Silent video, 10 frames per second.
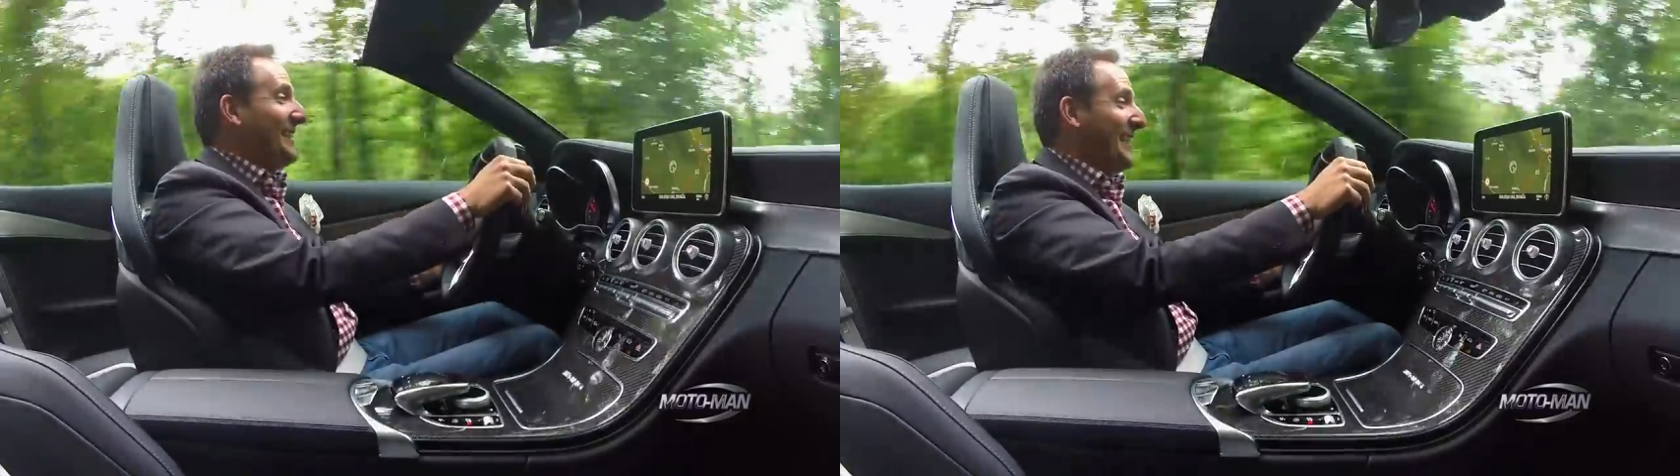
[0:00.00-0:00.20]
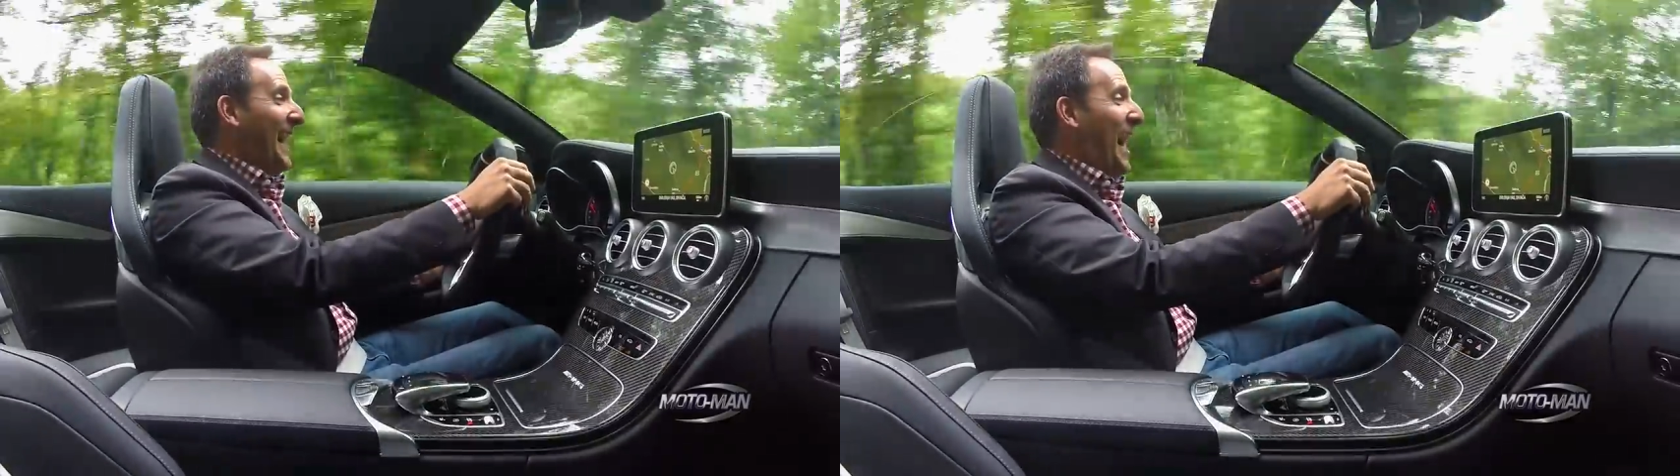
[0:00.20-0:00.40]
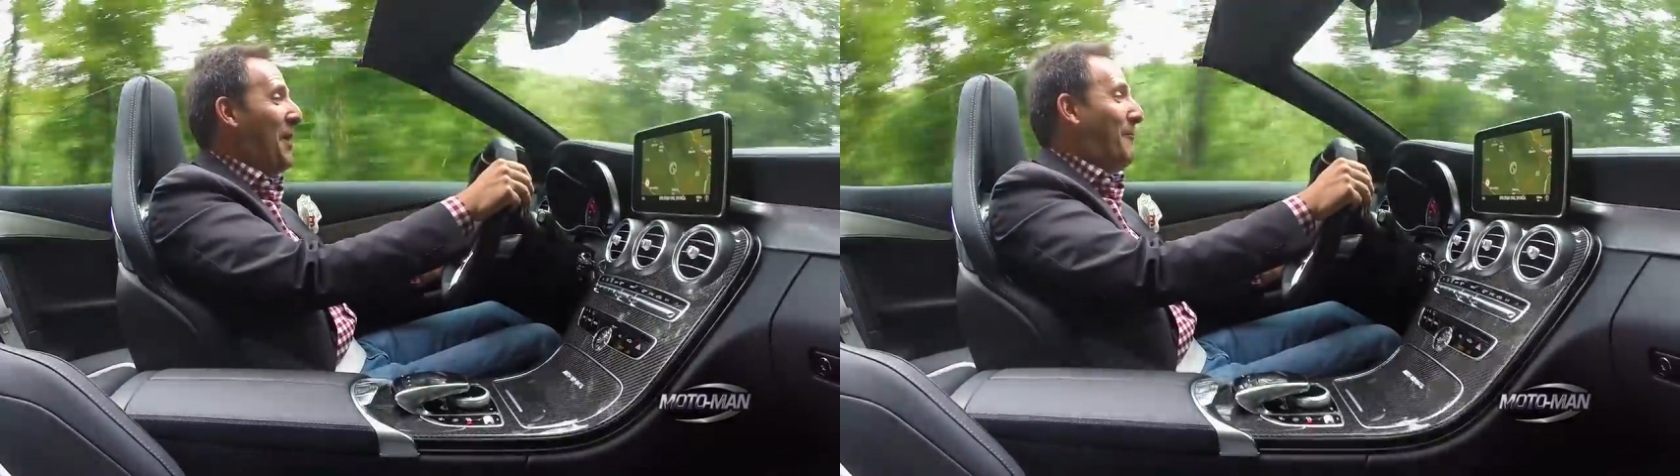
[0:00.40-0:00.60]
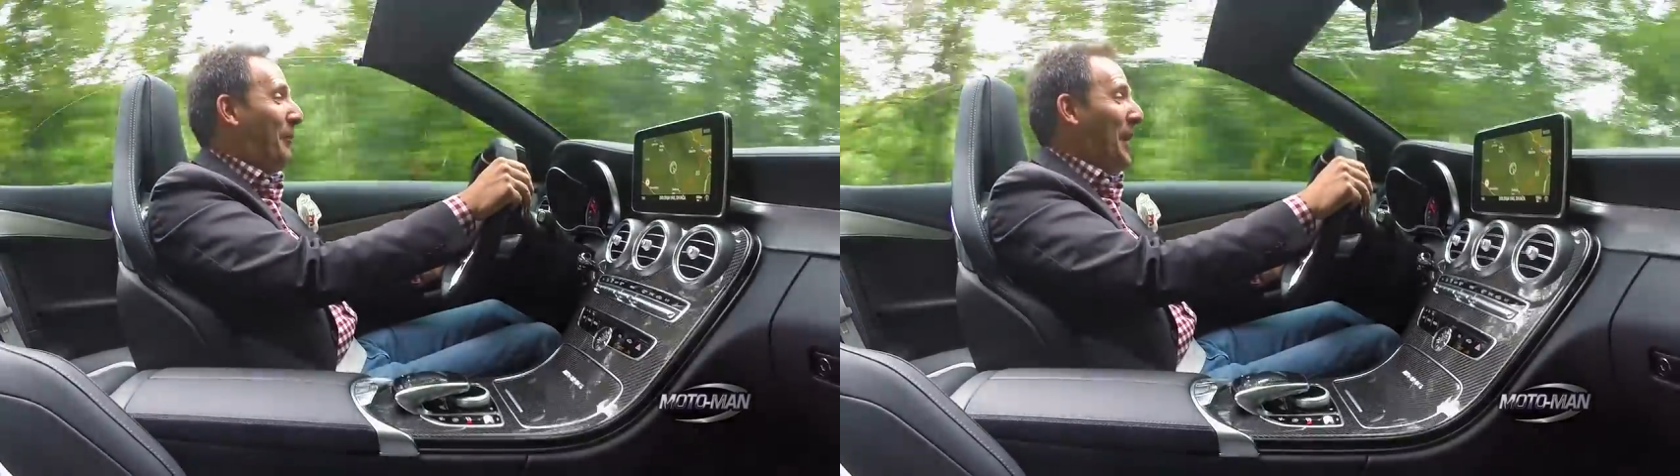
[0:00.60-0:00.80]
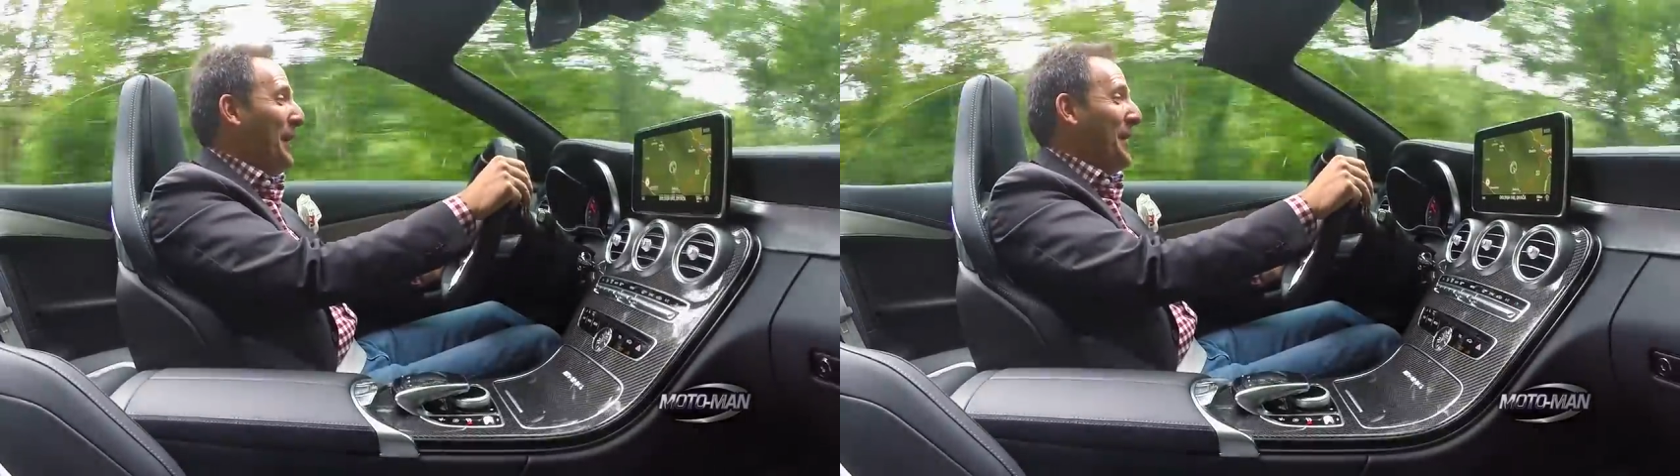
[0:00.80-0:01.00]
it's
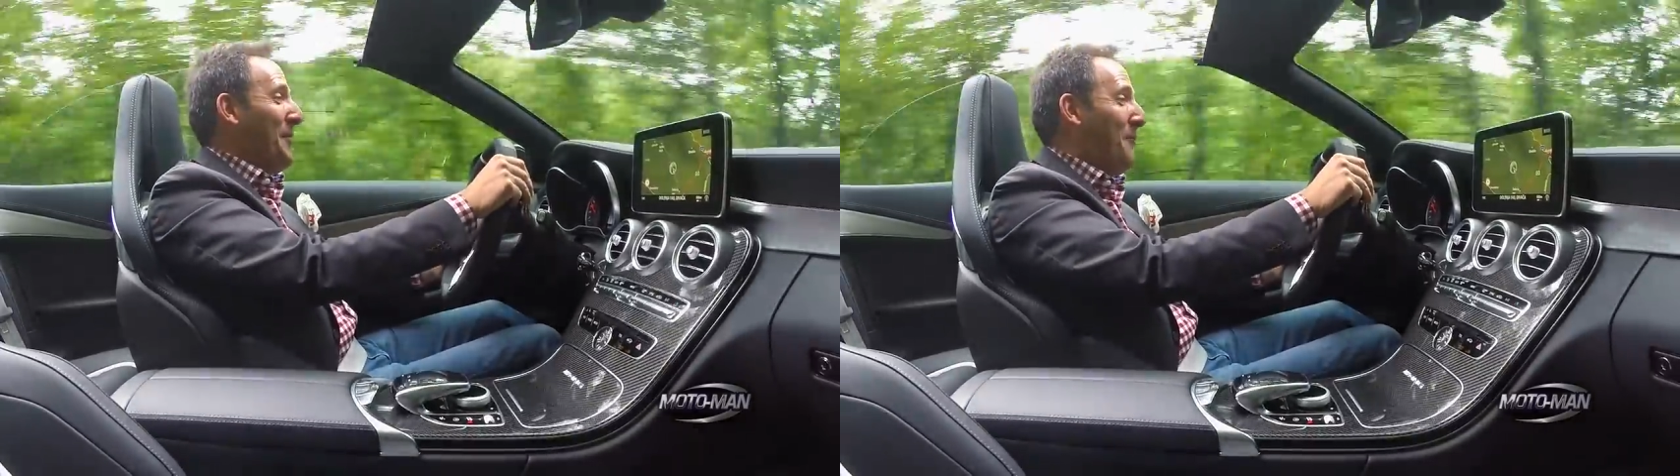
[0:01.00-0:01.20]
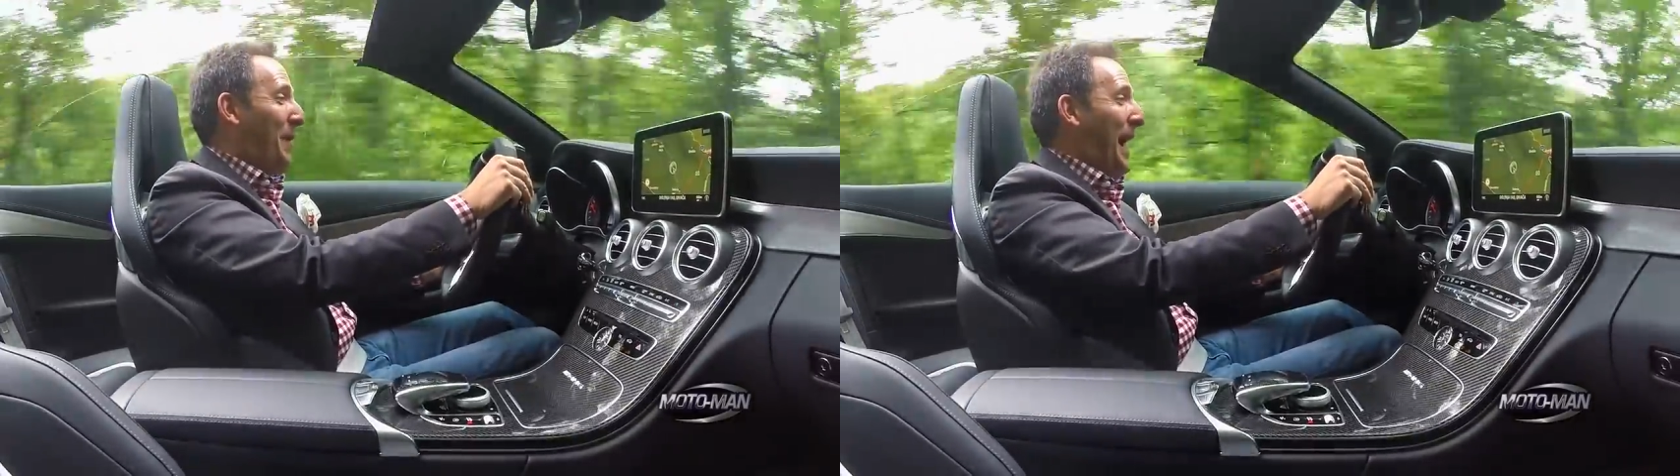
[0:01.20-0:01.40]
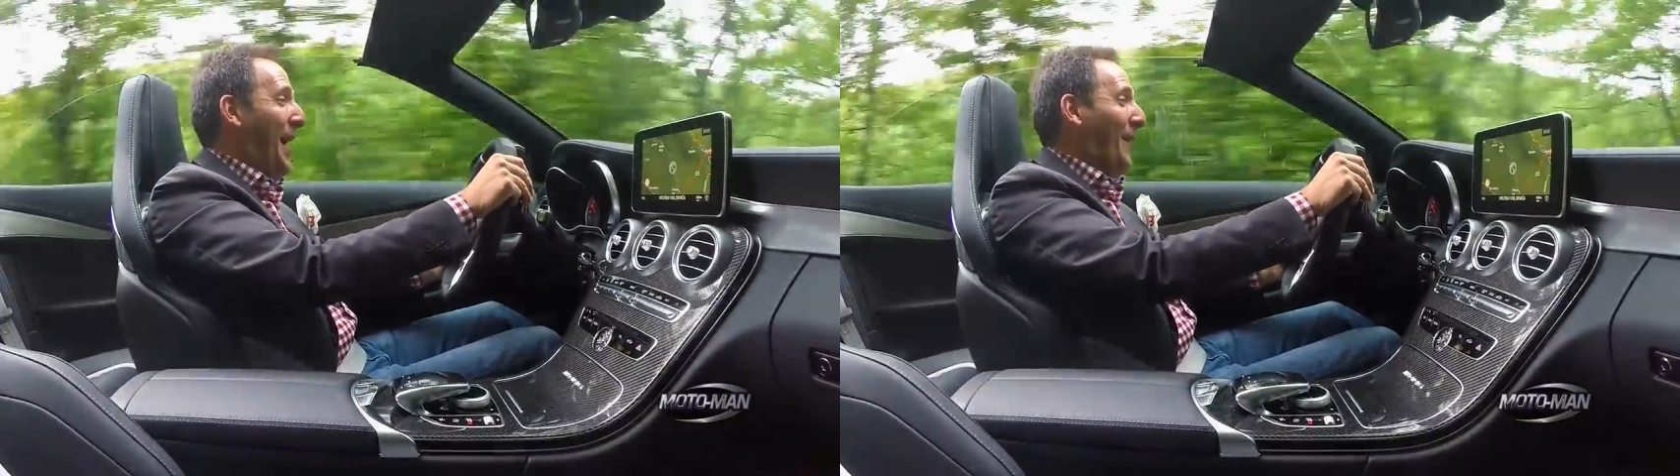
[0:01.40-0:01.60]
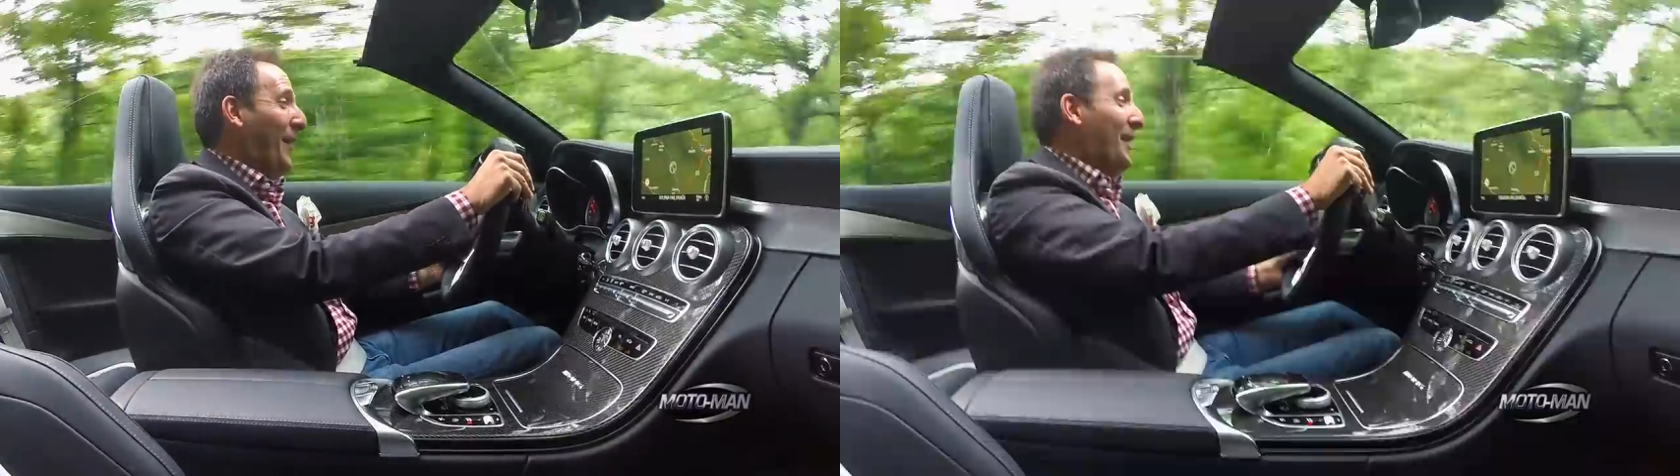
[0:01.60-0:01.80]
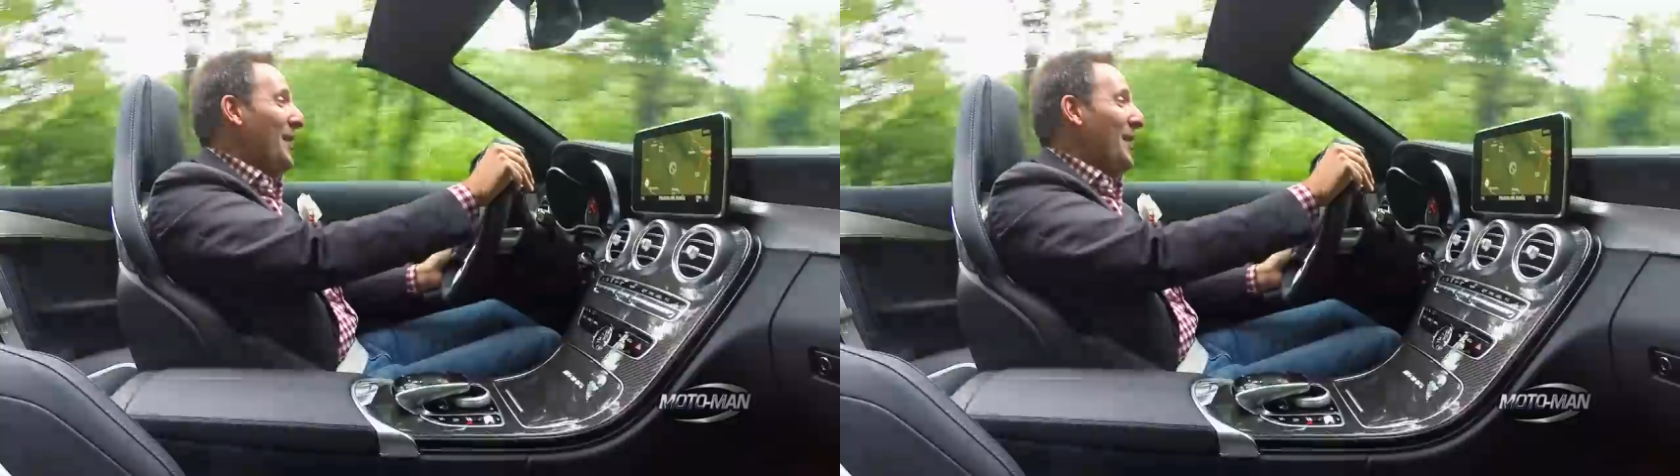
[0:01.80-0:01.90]
got plenty of power